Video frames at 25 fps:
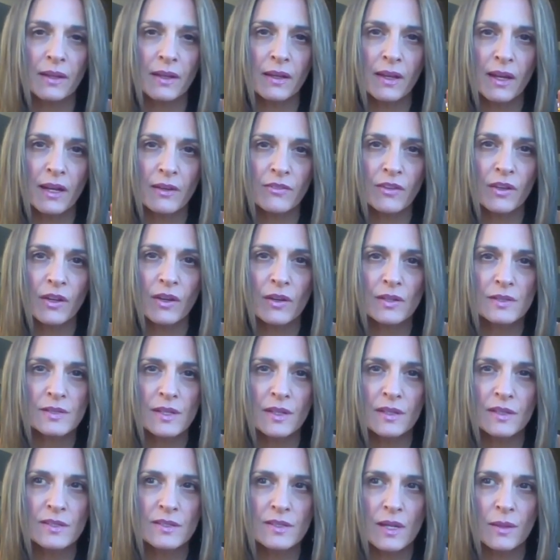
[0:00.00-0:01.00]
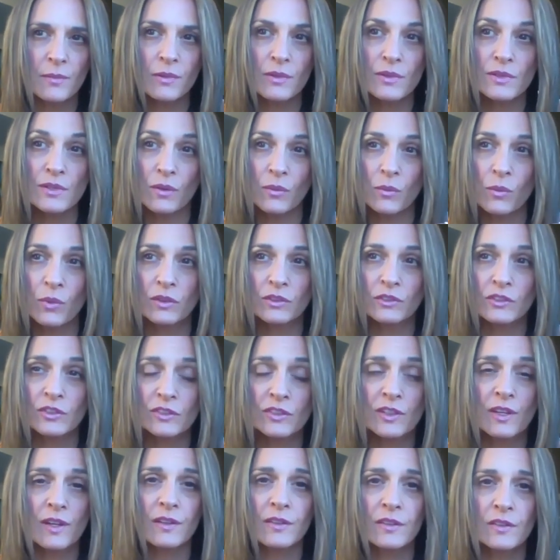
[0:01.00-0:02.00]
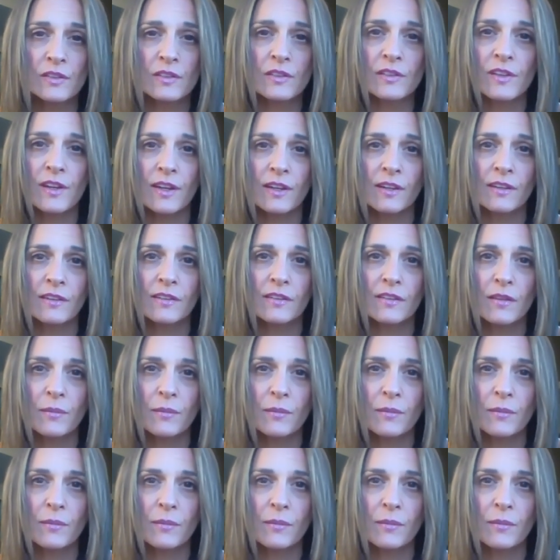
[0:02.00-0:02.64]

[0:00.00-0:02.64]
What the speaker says: gave you guys that example because I want you to understand